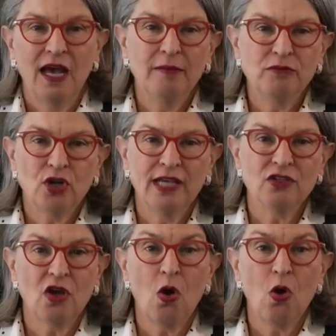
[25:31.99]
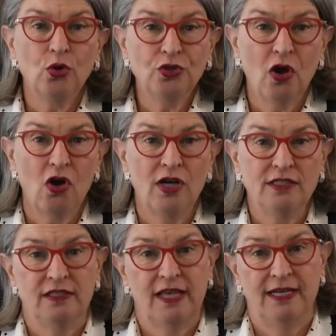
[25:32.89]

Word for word: I'm trying to hold on to